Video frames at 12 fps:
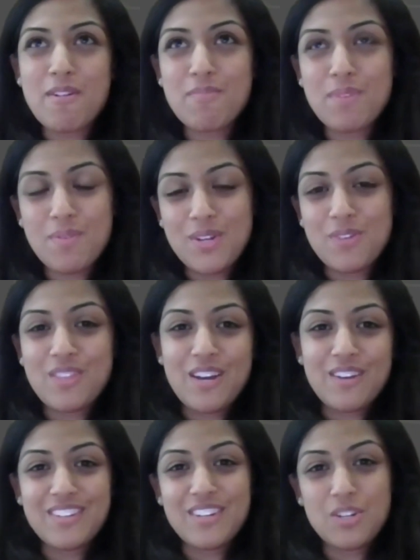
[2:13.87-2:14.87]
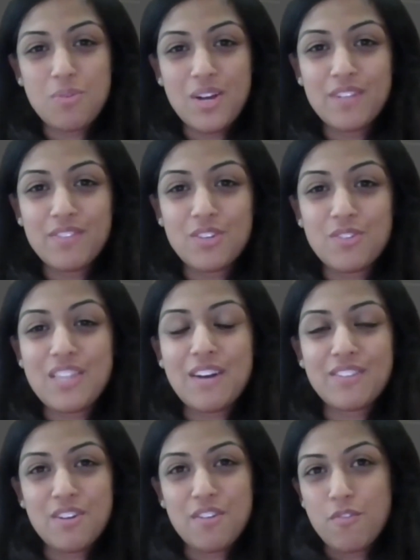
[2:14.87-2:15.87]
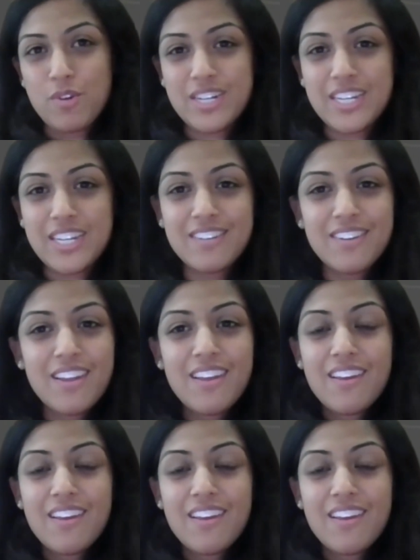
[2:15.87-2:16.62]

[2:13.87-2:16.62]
off between 2012 and 2014.